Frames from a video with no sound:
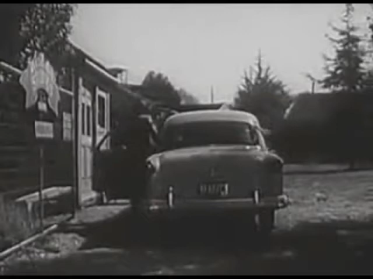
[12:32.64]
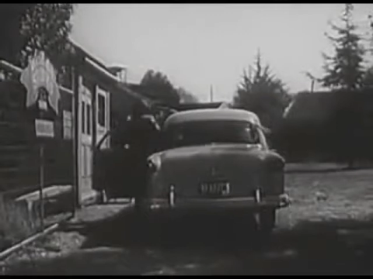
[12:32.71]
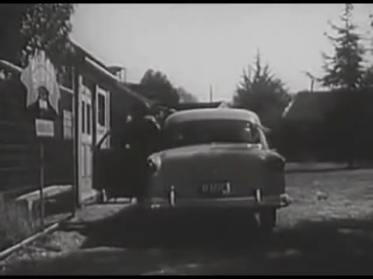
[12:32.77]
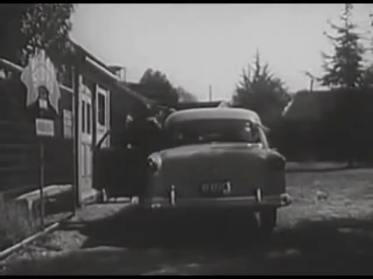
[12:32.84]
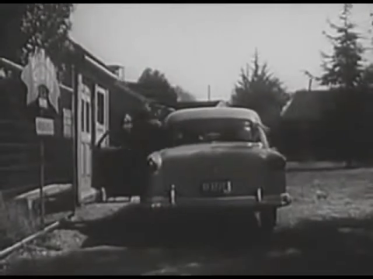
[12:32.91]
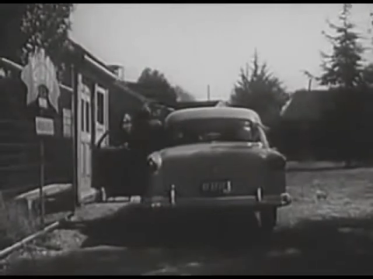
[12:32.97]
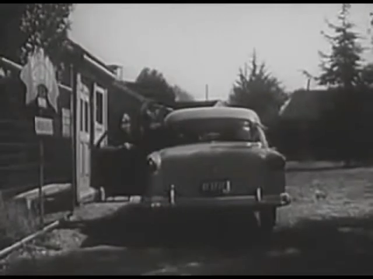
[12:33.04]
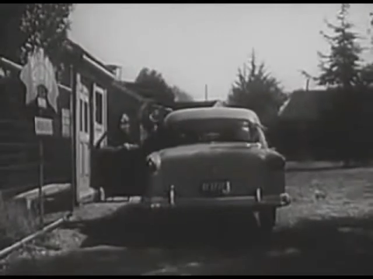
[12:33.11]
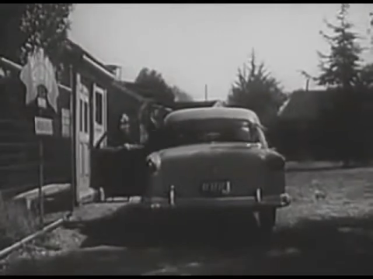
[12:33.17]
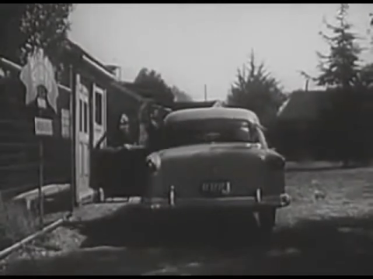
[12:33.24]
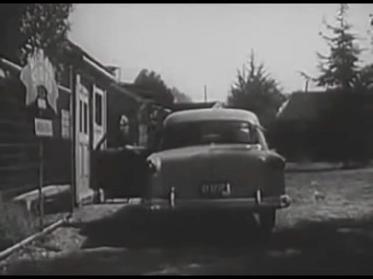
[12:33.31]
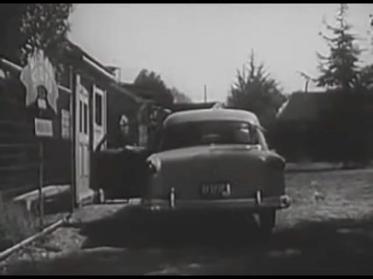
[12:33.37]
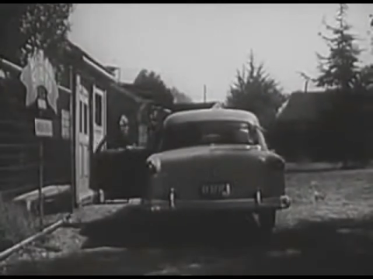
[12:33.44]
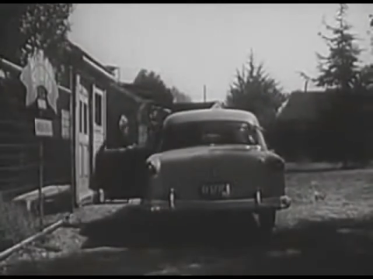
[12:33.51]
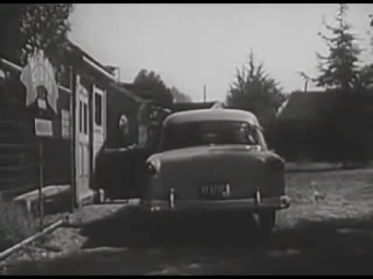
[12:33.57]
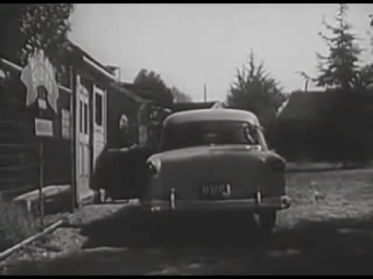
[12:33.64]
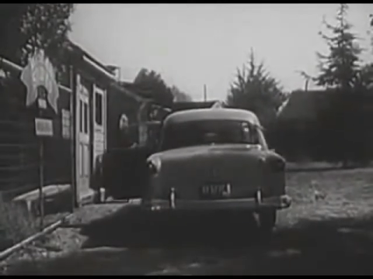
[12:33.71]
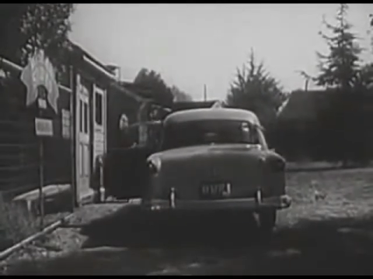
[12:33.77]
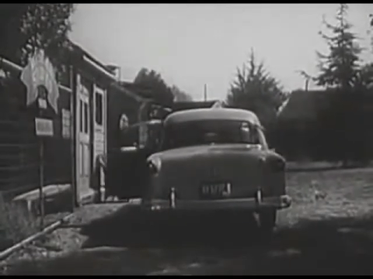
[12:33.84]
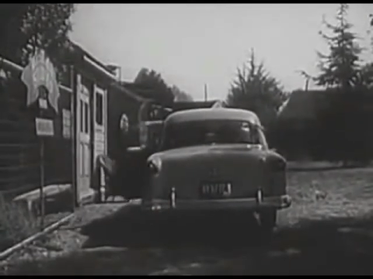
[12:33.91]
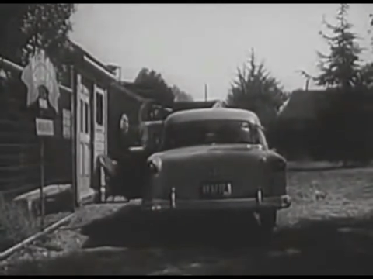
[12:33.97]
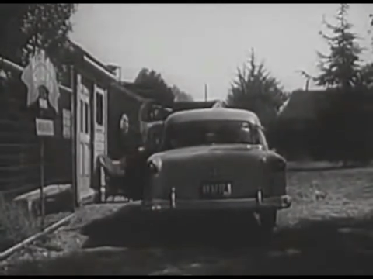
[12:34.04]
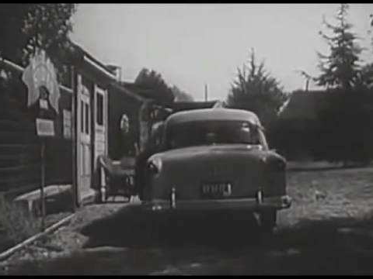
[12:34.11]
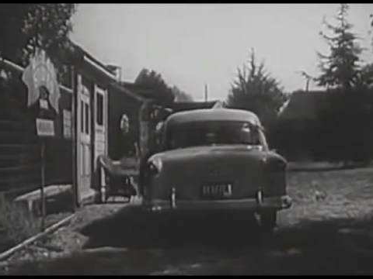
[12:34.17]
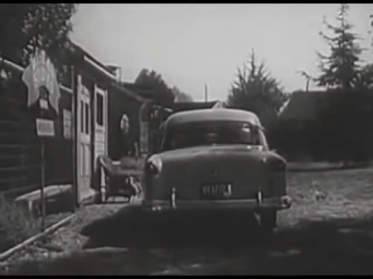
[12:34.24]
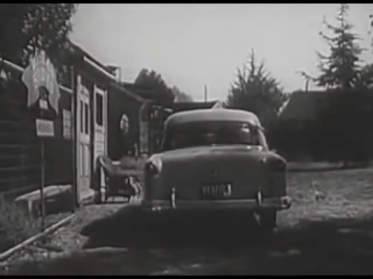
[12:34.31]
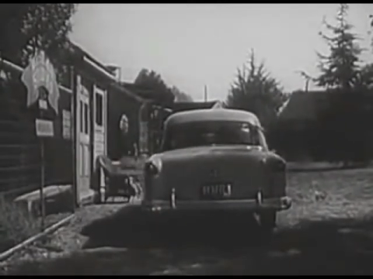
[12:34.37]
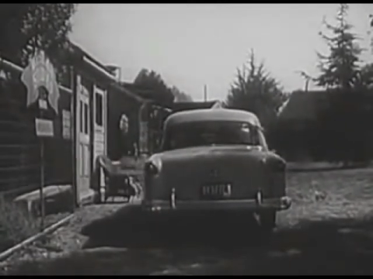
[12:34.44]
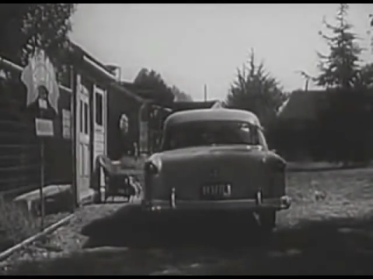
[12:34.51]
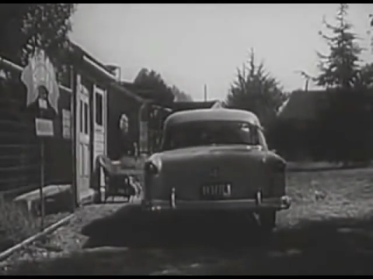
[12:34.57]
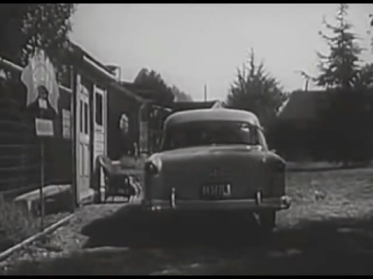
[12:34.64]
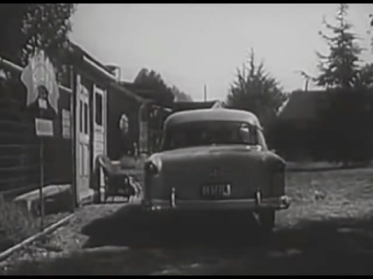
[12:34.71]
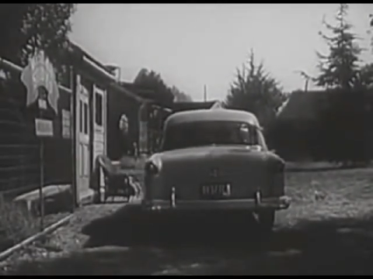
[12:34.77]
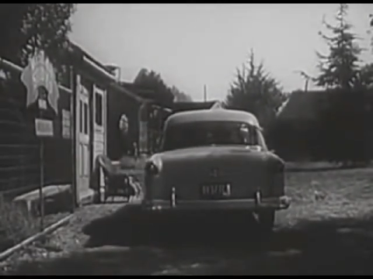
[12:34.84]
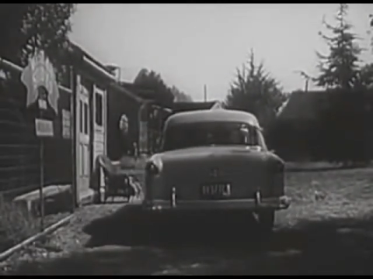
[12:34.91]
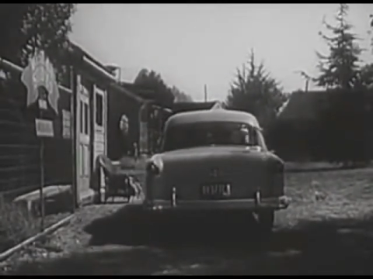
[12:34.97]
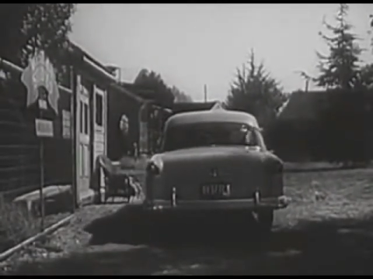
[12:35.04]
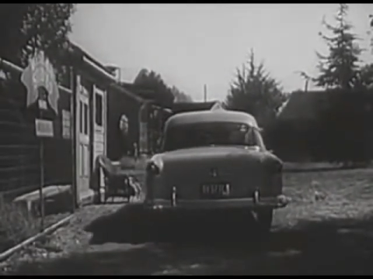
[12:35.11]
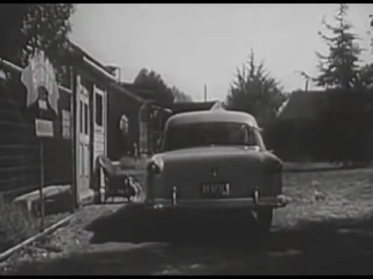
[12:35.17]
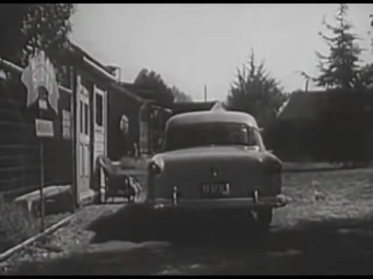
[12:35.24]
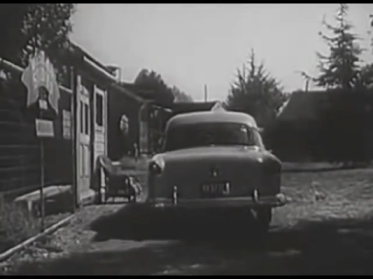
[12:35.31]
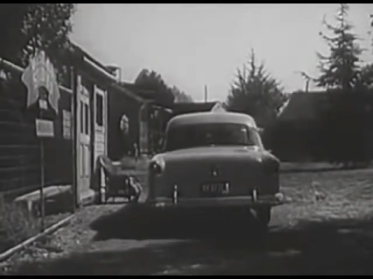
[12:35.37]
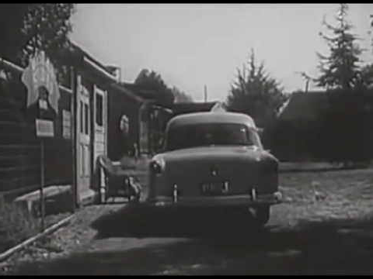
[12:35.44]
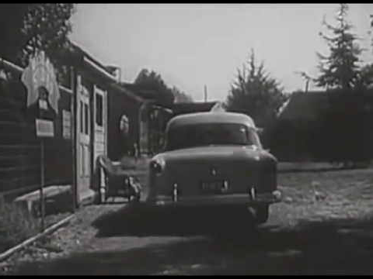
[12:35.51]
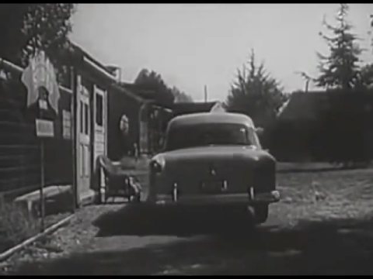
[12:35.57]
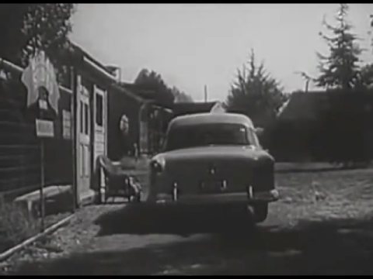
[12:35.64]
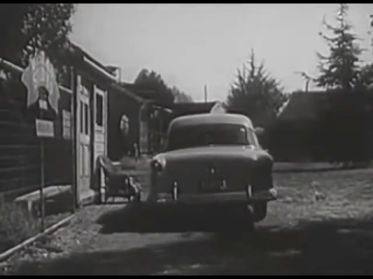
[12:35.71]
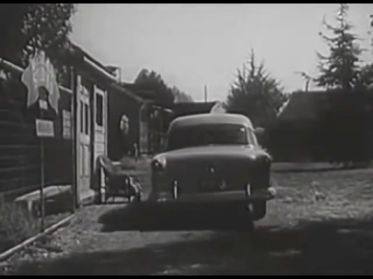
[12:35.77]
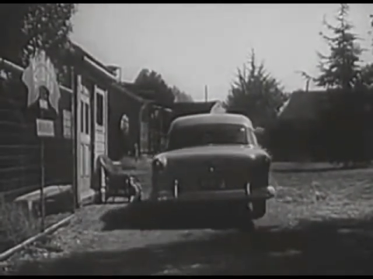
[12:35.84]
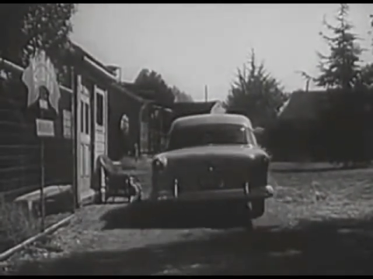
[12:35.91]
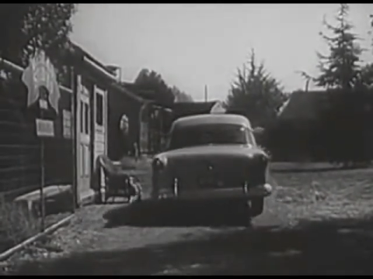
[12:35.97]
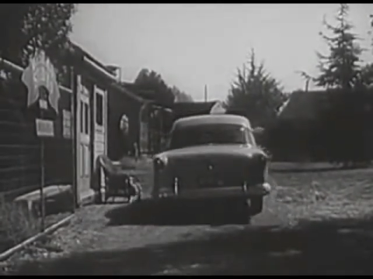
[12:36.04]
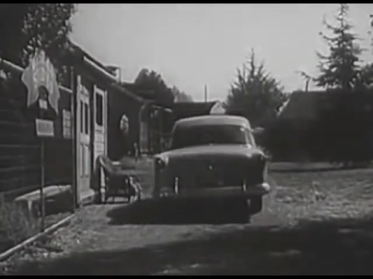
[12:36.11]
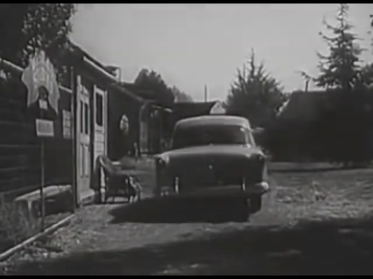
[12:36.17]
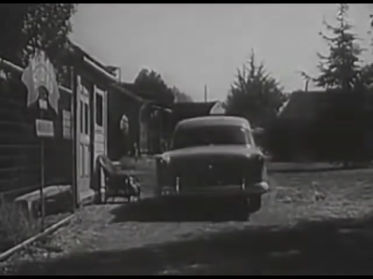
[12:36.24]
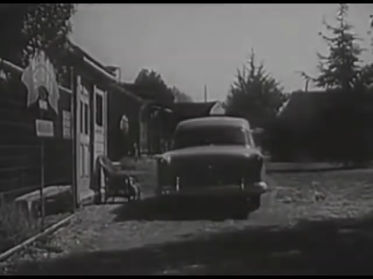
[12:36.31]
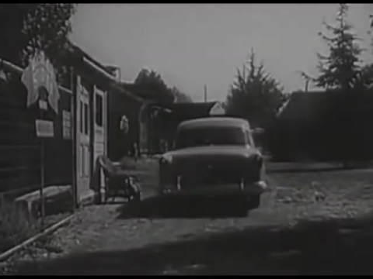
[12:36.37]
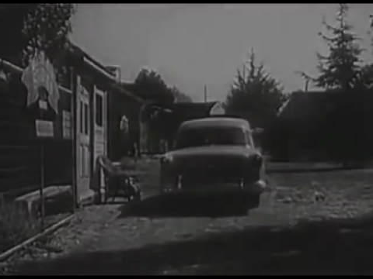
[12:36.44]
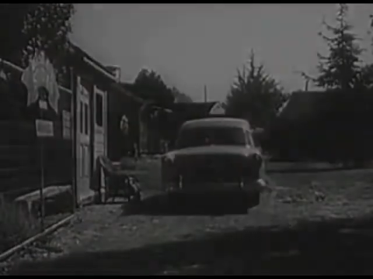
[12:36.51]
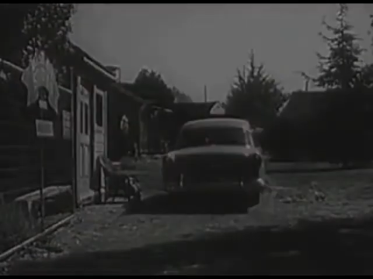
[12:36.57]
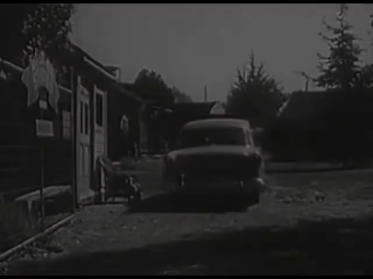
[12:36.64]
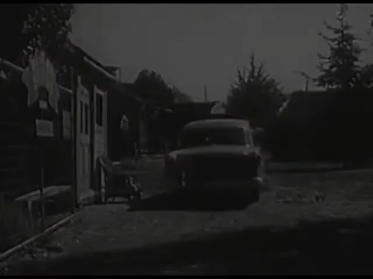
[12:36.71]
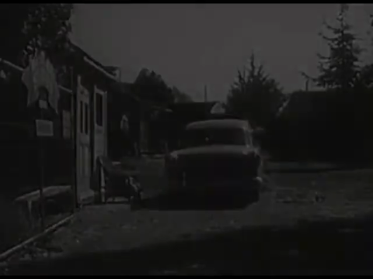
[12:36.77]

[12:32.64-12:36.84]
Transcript: (no speaker visible)